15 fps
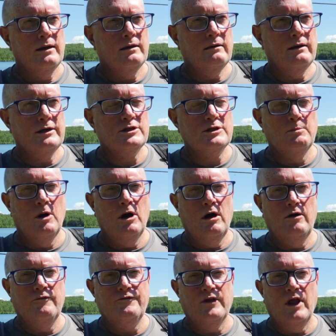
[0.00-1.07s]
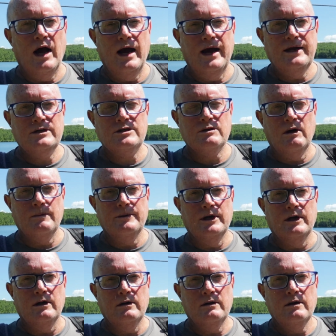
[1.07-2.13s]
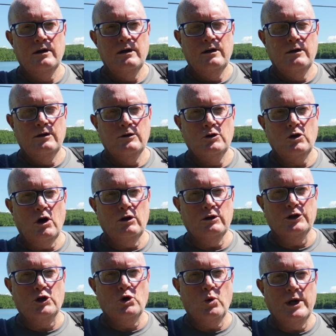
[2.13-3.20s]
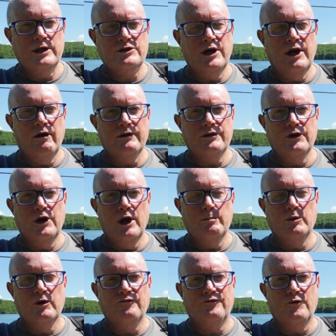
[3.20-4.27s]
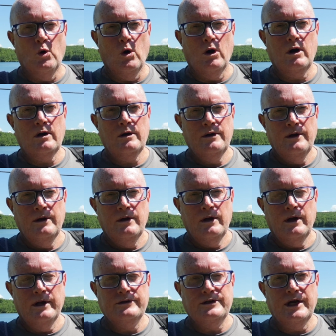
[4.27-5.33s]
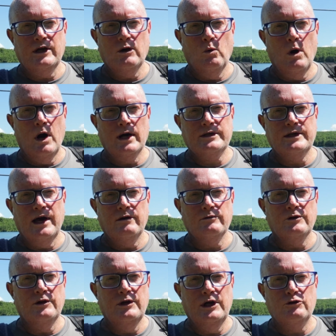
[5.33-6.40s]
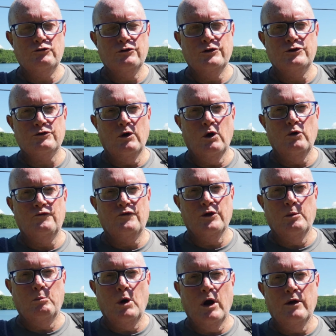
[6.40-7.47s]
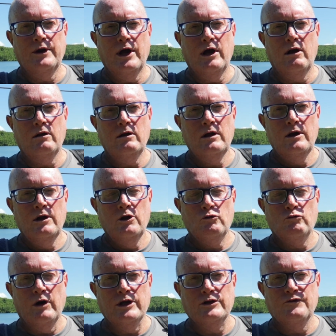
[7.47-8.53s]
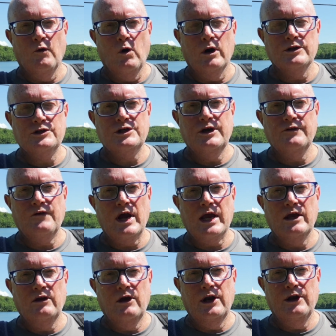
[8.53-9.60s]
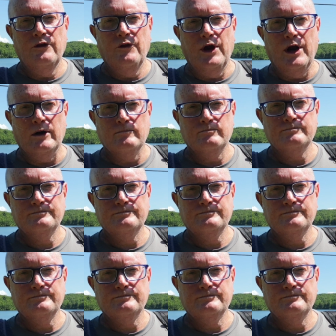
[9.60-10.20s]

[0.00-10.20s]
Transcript: They're like small flies. So I'm gonna call it quits here at the number 4 and take a walk down to the entrance road for the Brownell Reservoir and see if I can get in there.